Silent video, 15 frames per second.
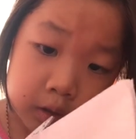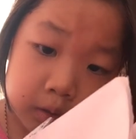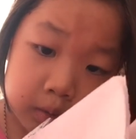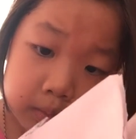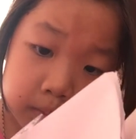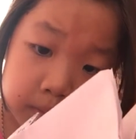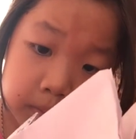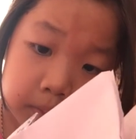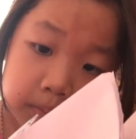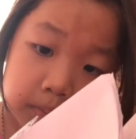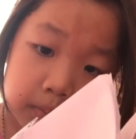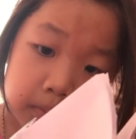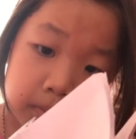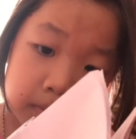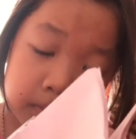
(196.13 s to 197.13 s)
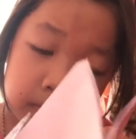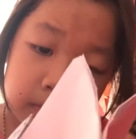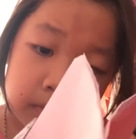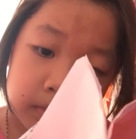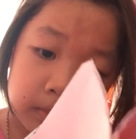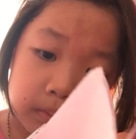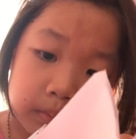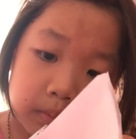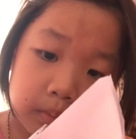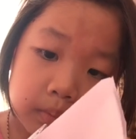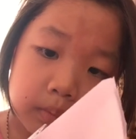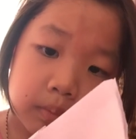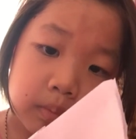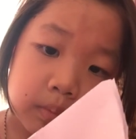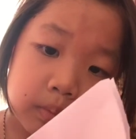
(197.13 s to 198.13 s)

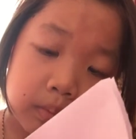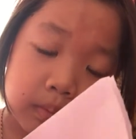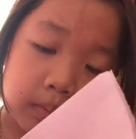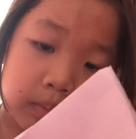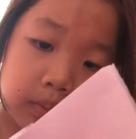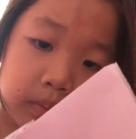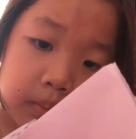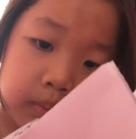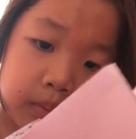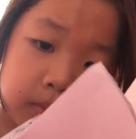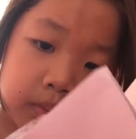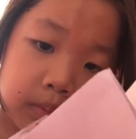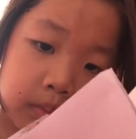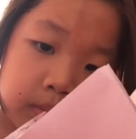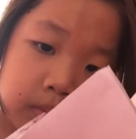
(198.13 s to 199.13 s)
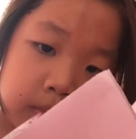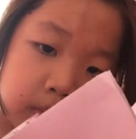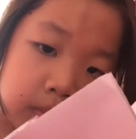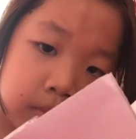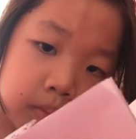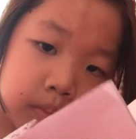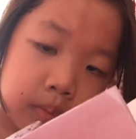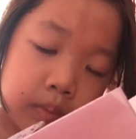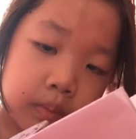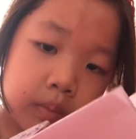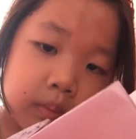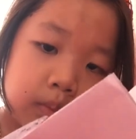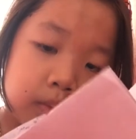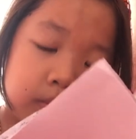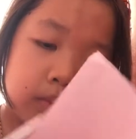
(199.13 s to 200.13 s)

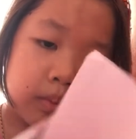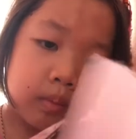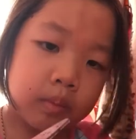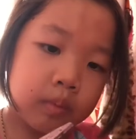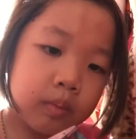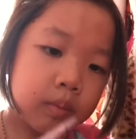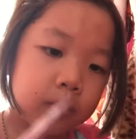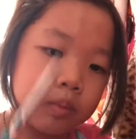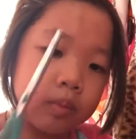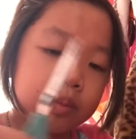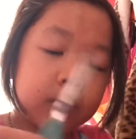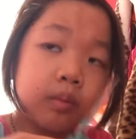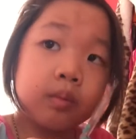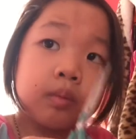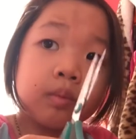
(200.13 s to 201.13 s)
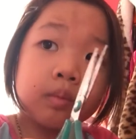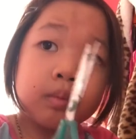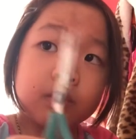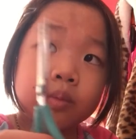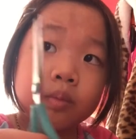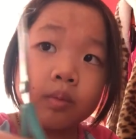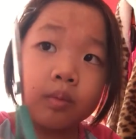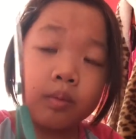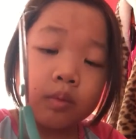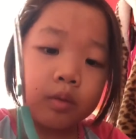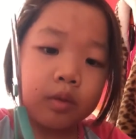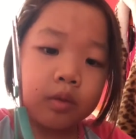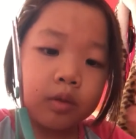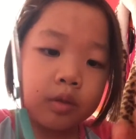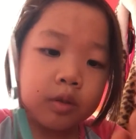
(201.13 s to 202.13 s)

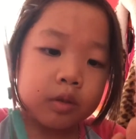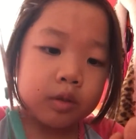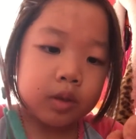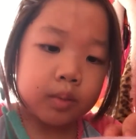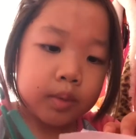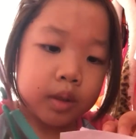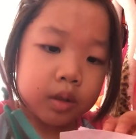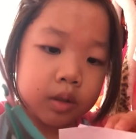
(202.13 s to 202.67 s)
(no one is talking)